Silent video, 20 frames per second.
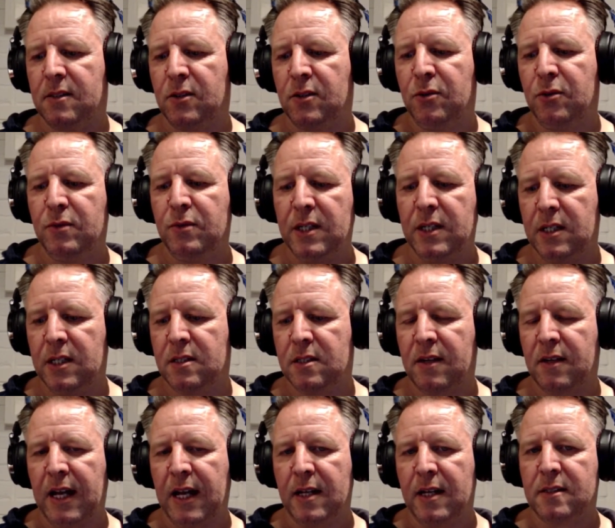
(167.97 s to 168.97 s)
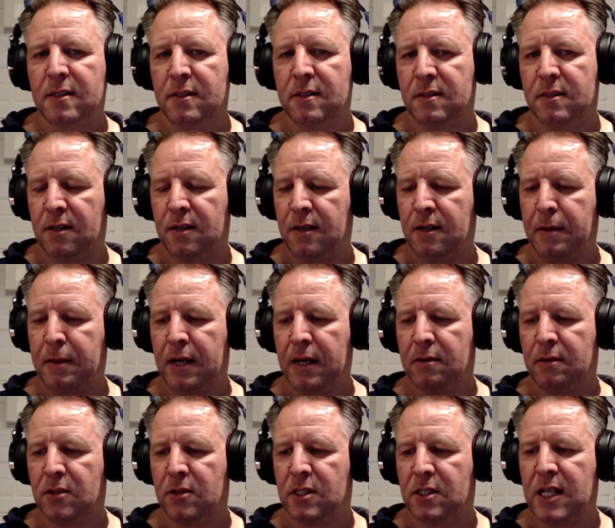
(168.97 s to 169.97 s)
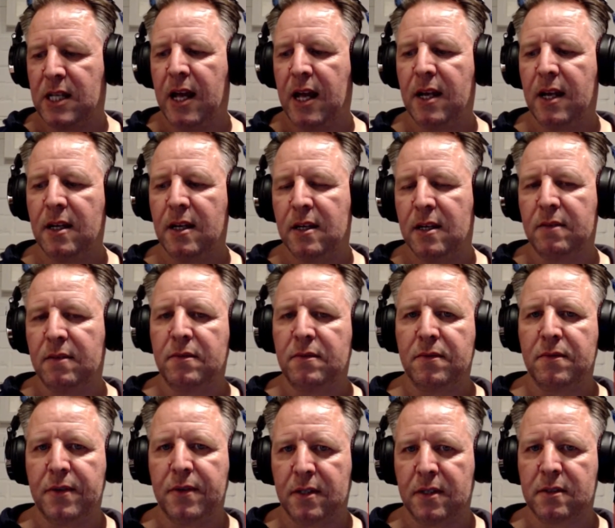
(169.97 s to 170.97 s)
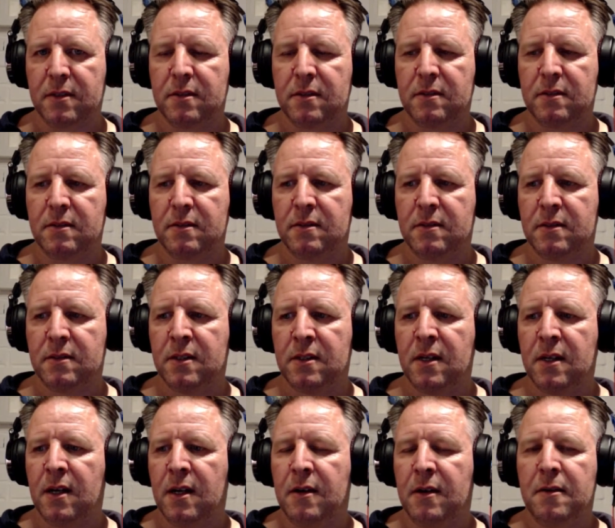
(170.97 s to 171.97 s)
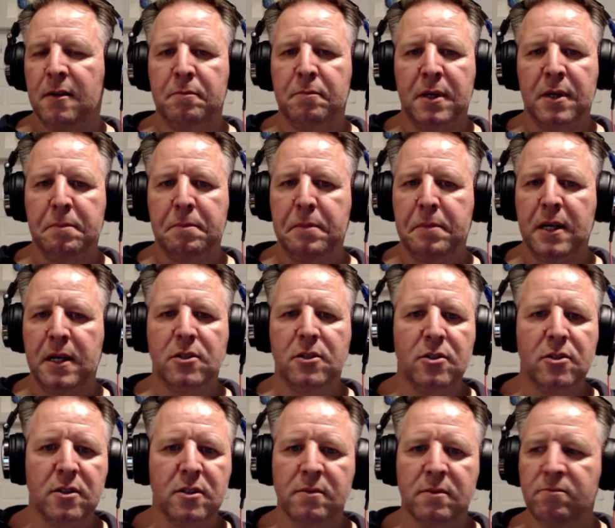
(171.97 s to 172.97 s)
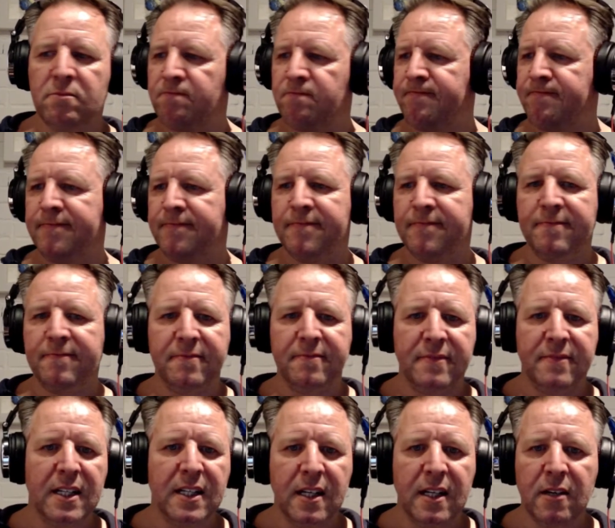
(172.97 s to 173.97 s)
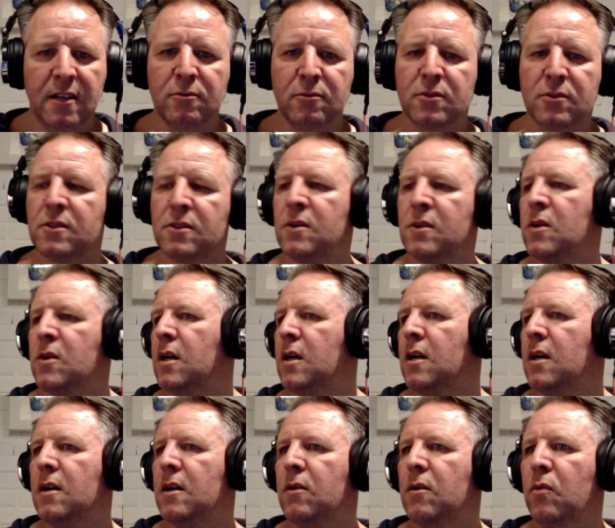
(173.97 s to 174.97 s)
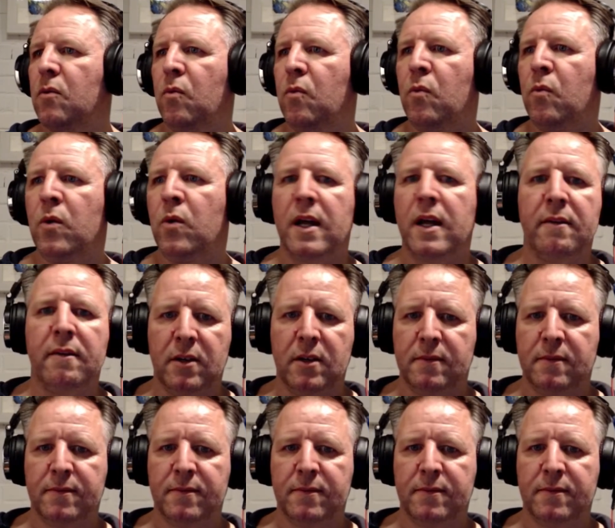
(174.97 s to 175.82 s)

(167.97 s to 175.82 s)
You need to get about 10 different things, be pictures, videos, whatever,